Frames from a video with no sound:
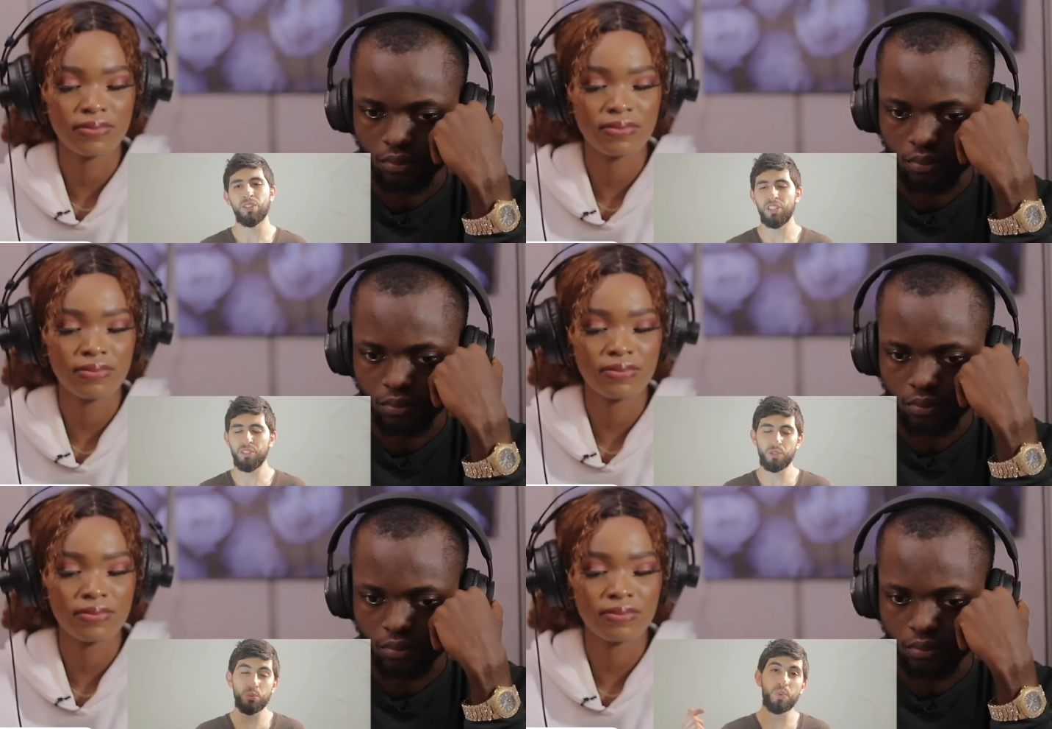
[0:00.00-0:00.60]
Speaker 1: And
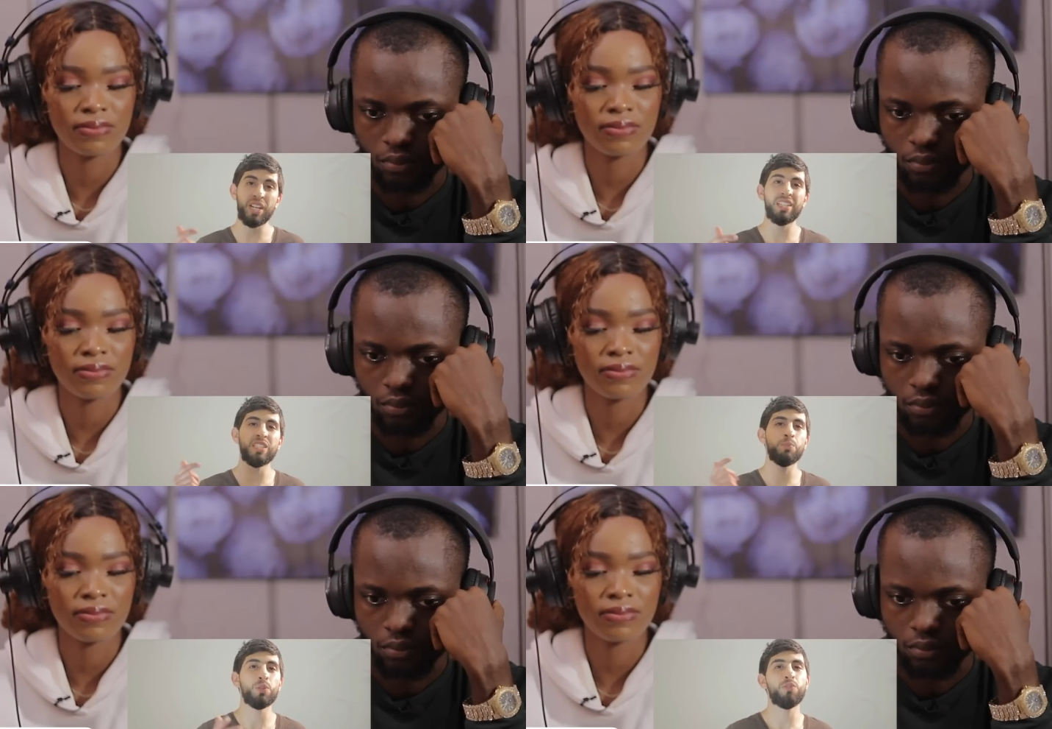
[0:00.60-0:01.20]
if you read his
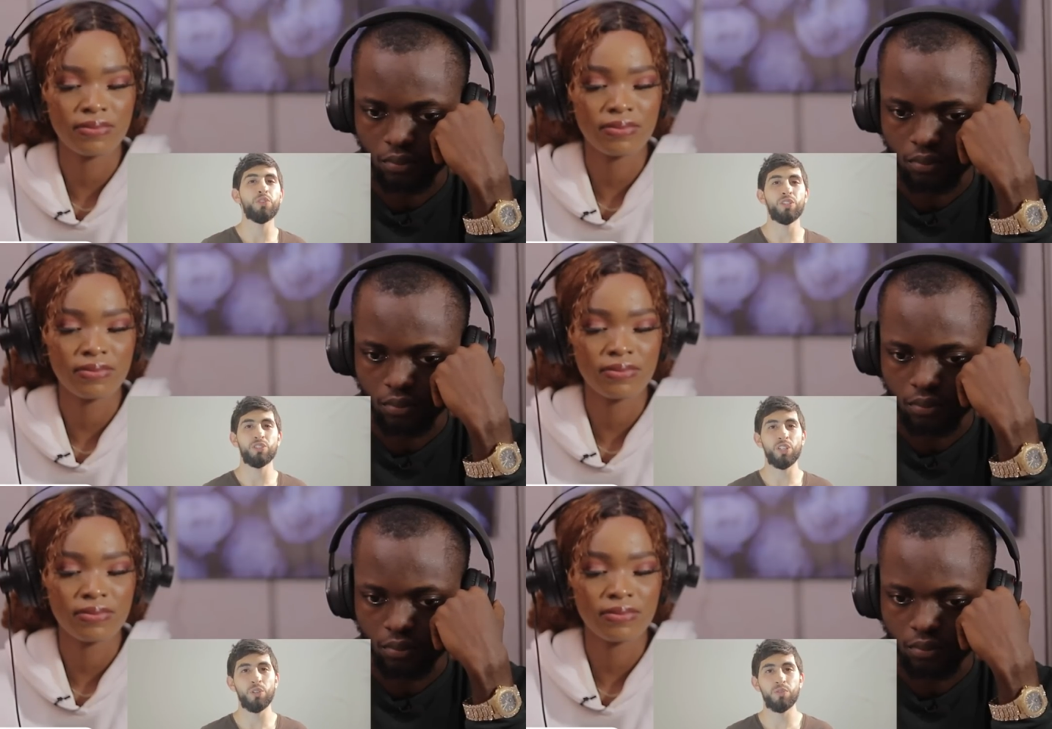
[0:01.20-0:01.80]
book for
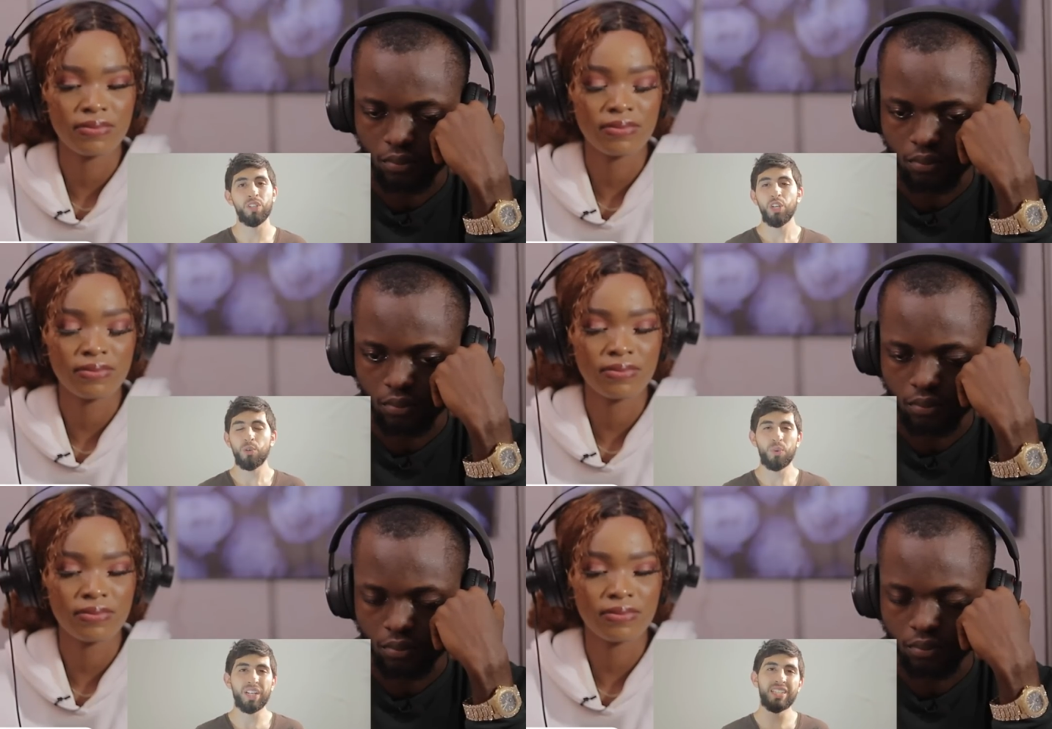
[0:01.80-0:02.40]
yourself,
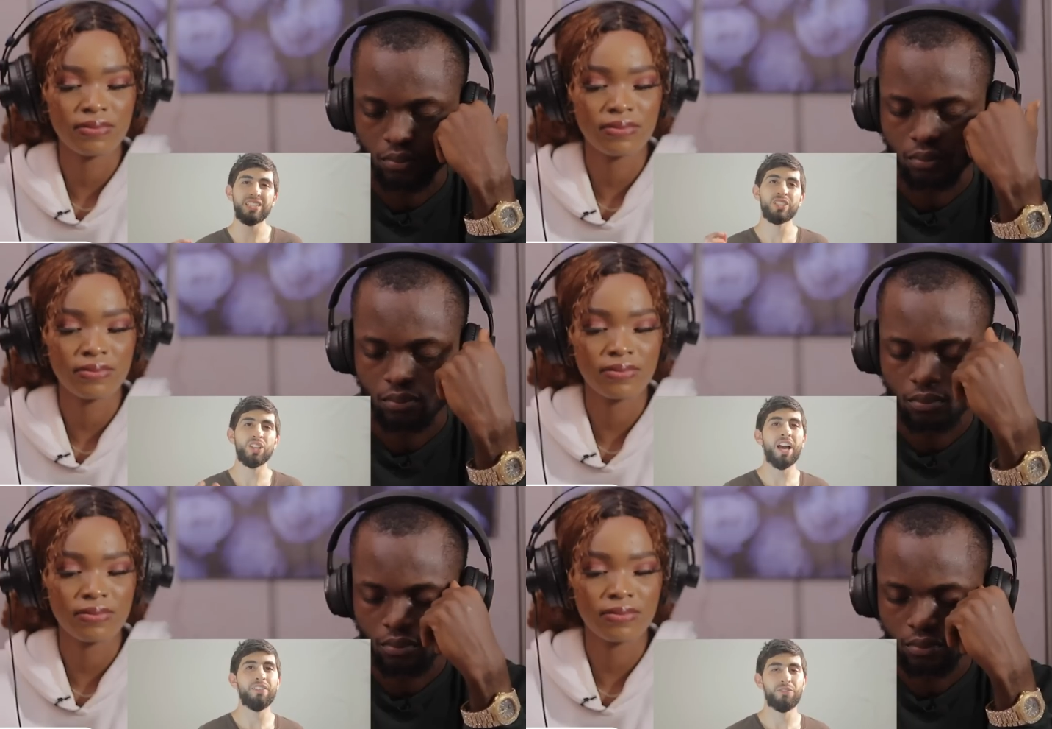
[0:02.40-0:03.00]
read his
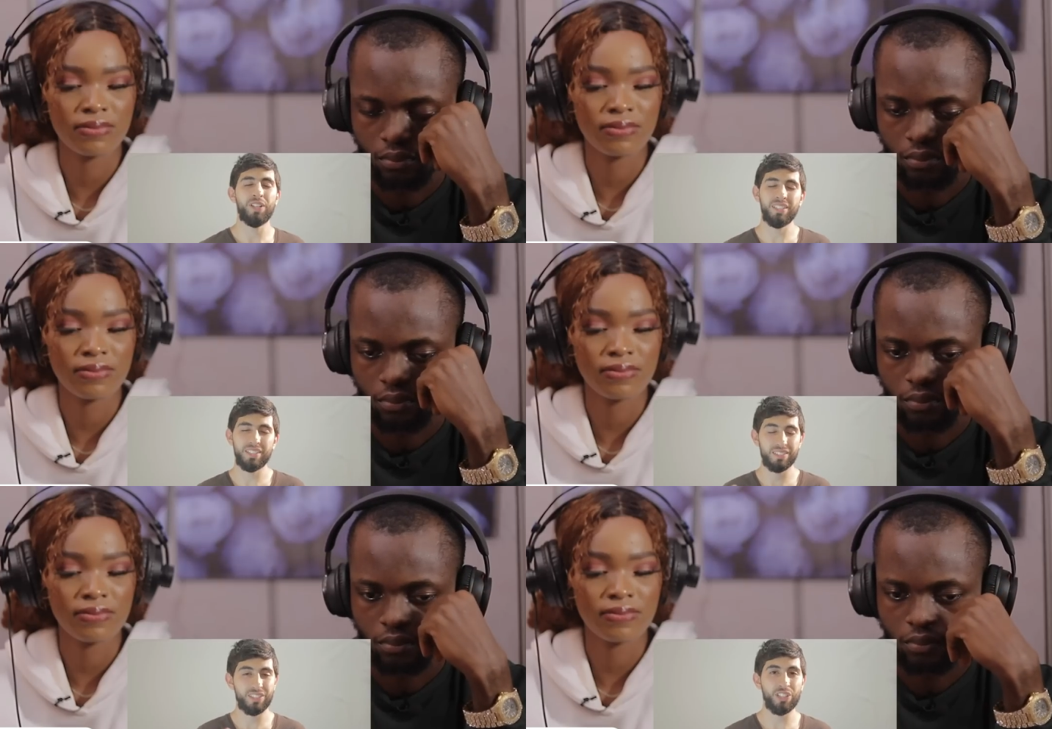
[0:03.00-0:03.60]
life, read
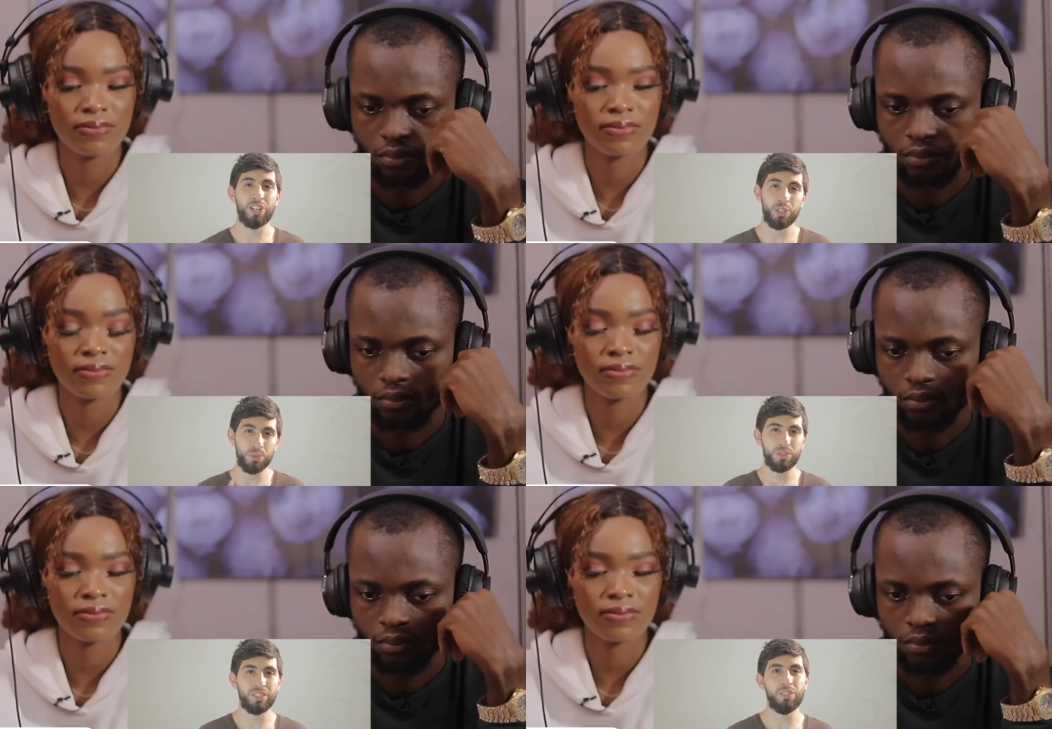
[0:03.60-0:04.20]
his seerah, you
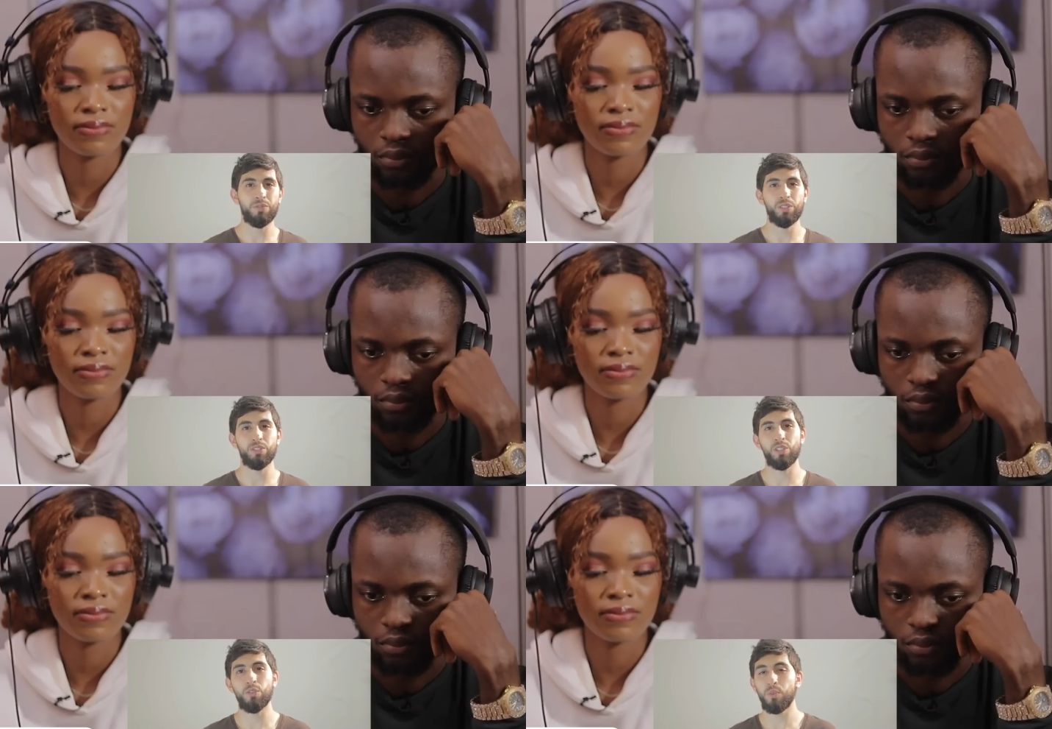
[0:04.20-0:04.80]
would see for
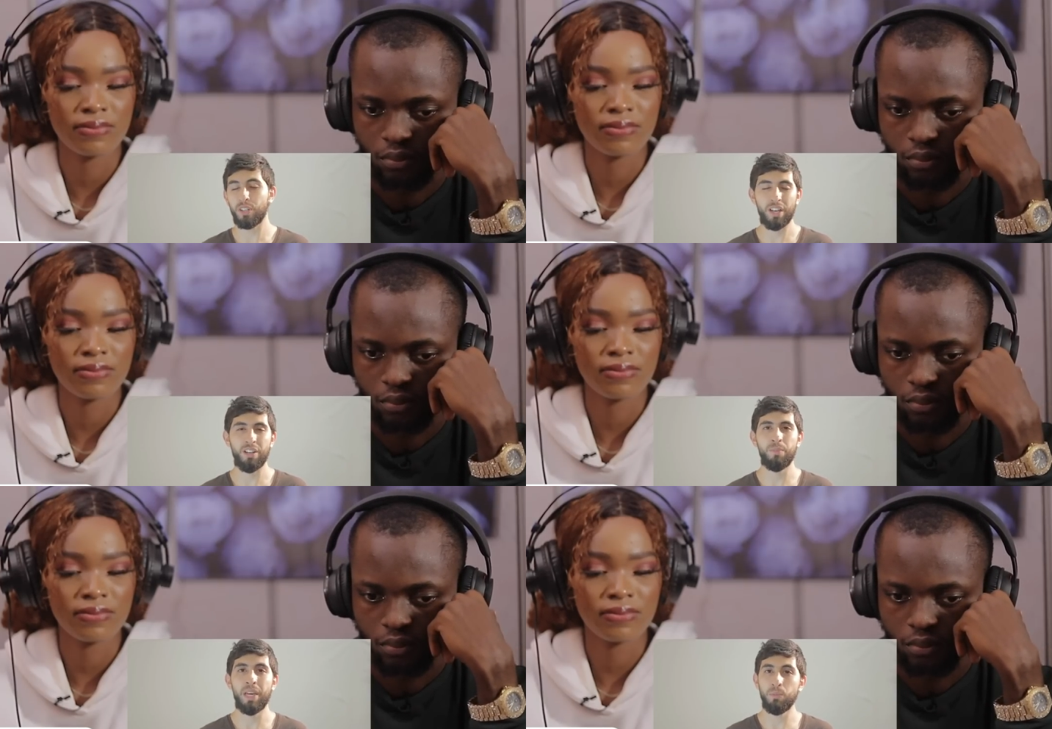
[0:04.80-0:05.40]
yourself what kind of
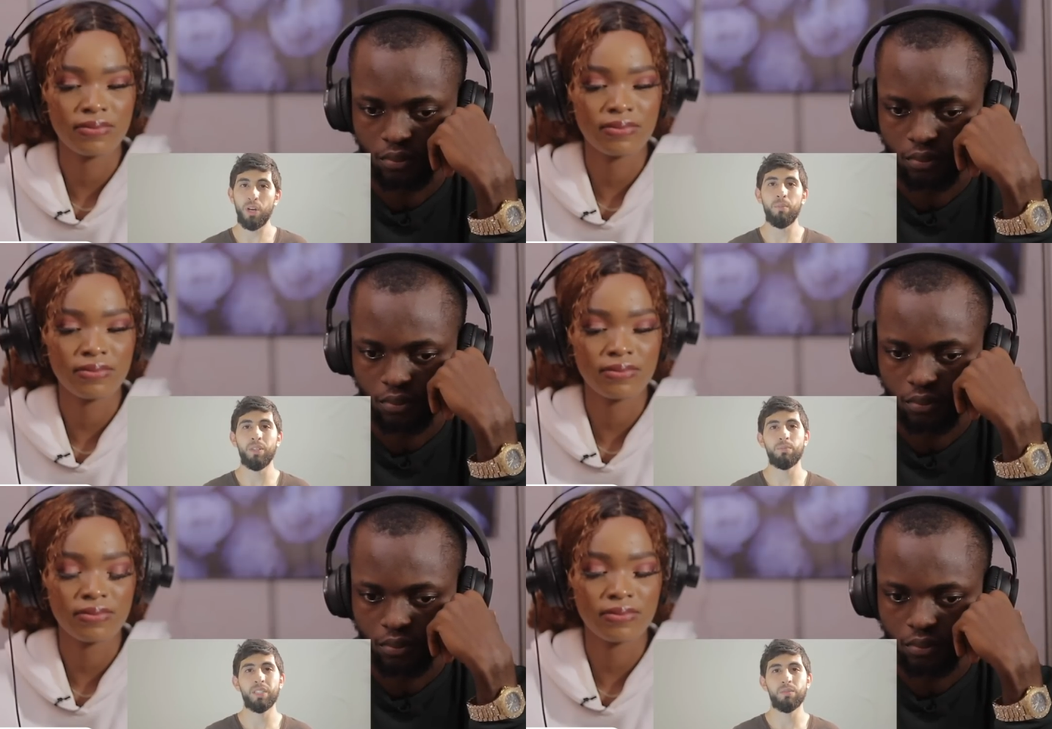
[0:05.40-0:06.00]
man Muhammad,
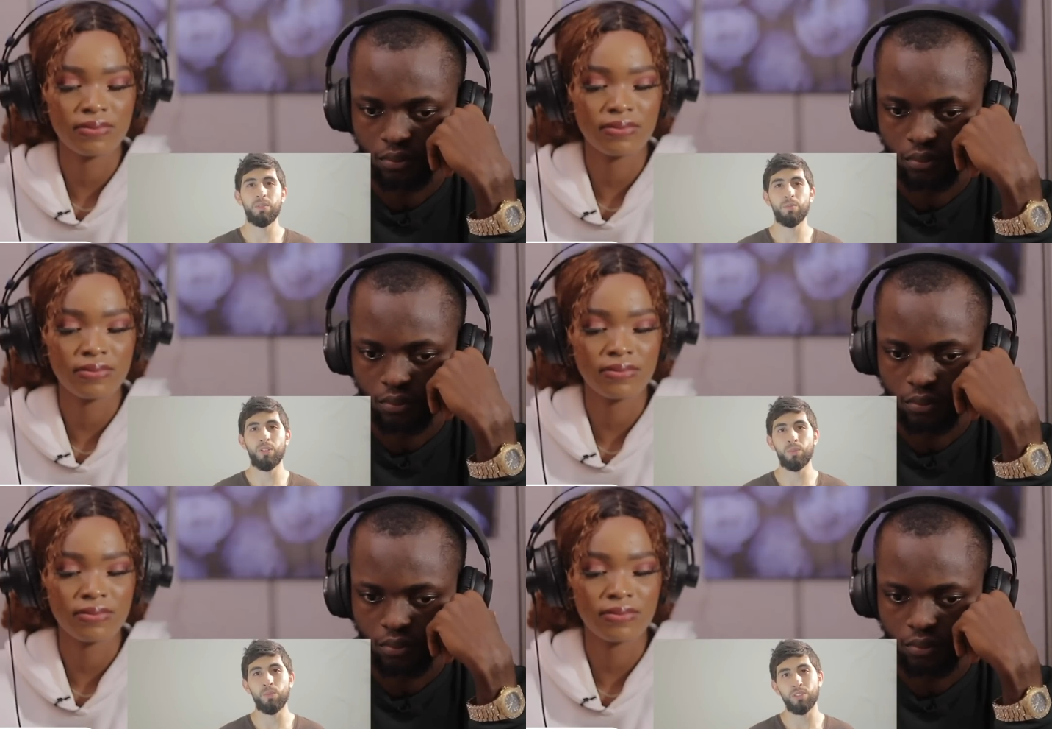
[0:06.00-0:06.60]
peace be upon
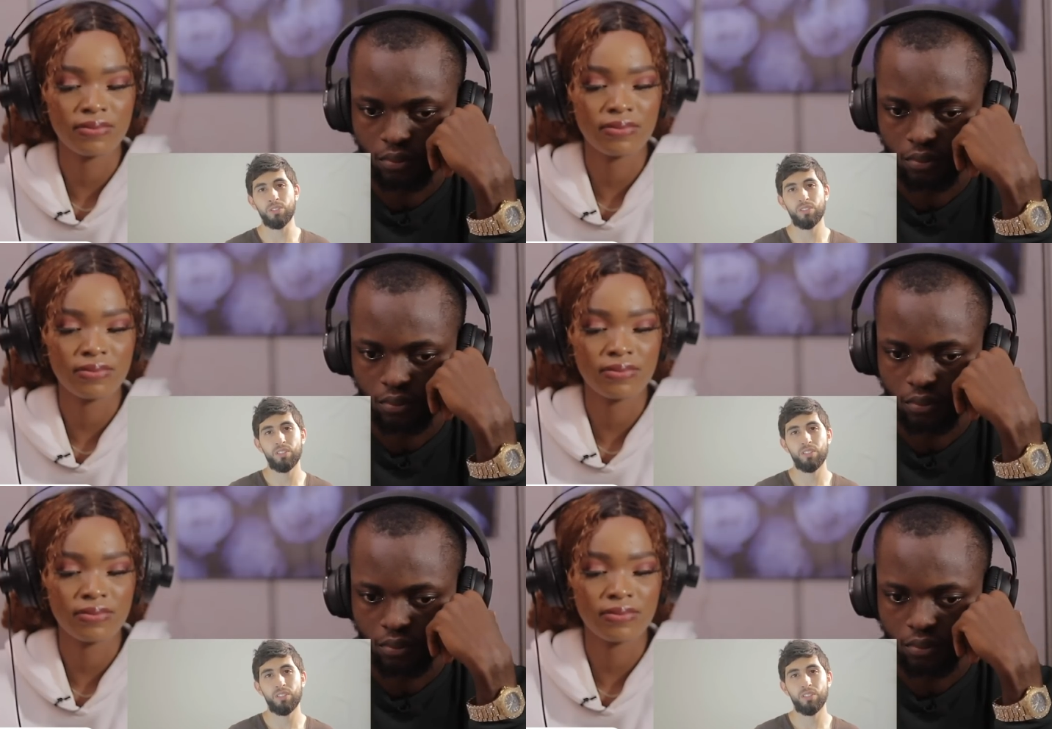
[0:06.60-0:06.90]
him, was.